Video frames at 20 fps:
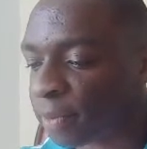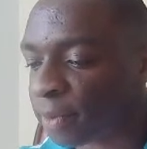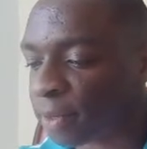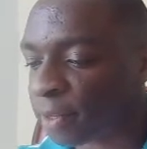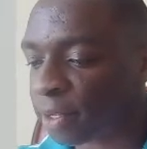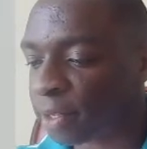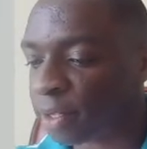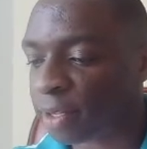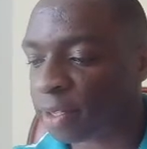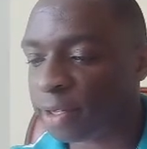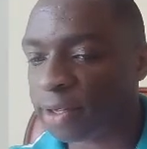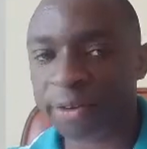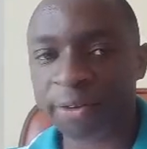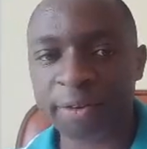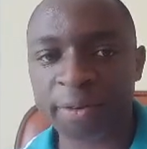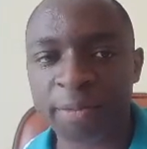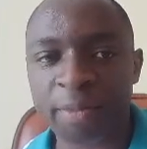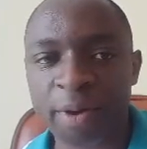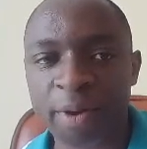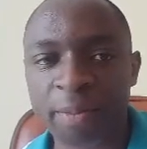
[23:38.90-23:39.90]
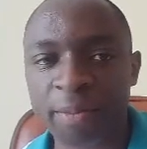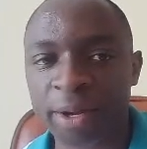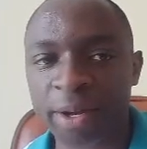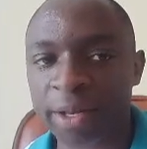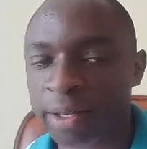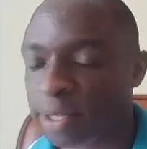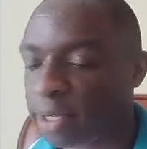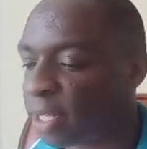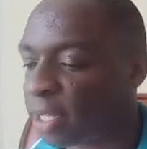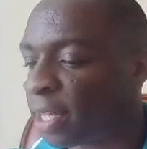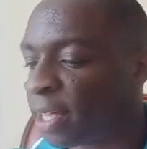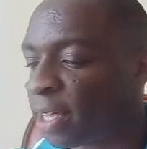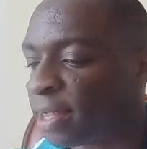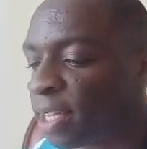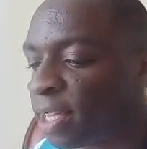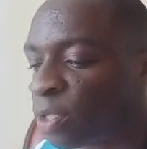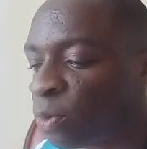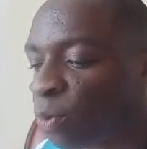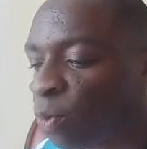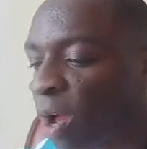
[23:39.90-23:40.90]
You remember that
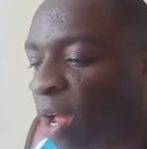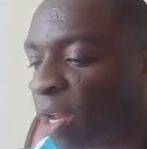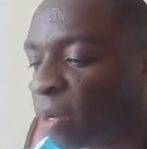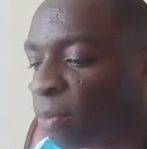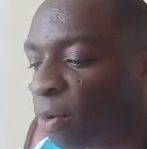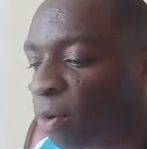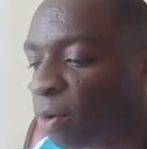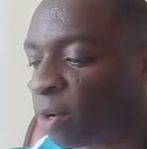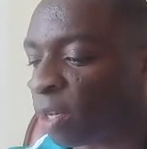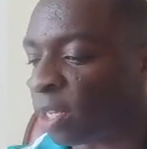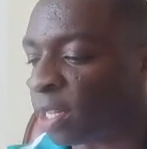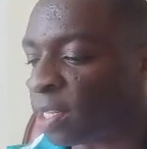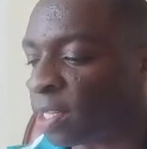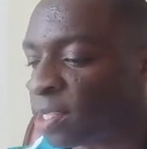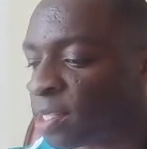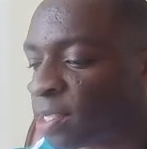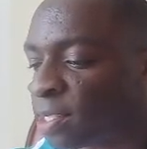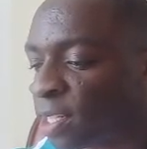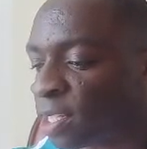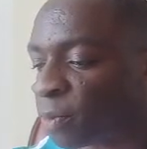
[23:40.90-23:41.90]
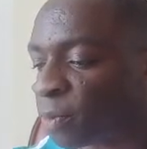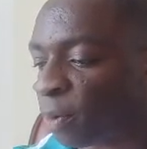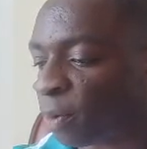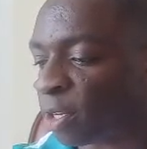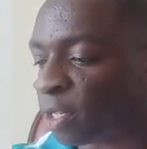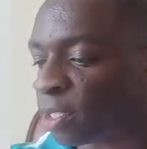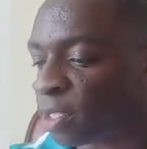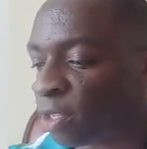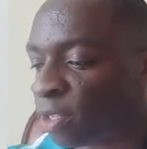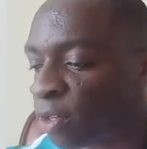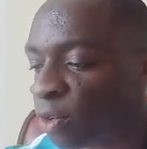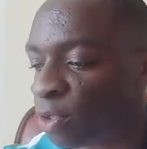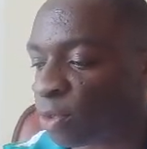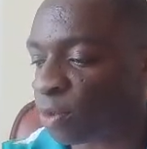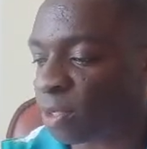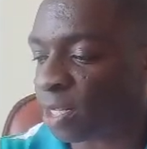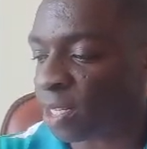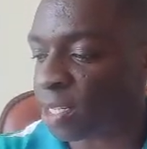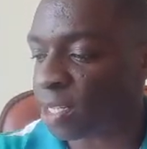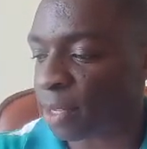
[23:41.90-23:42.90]
1 mole is 6.023
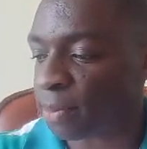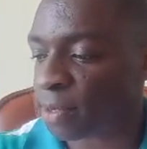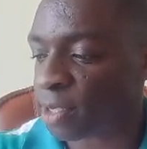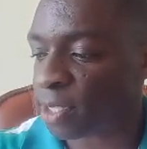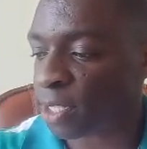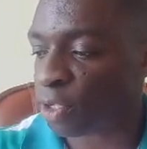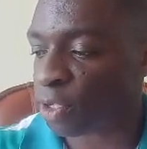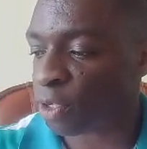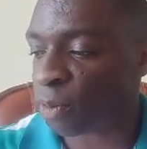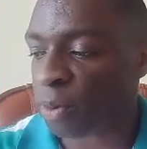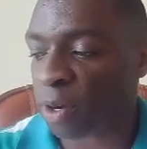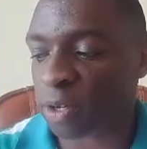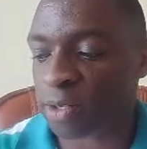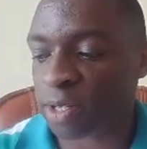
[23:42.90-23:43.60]
times 10 to the power 23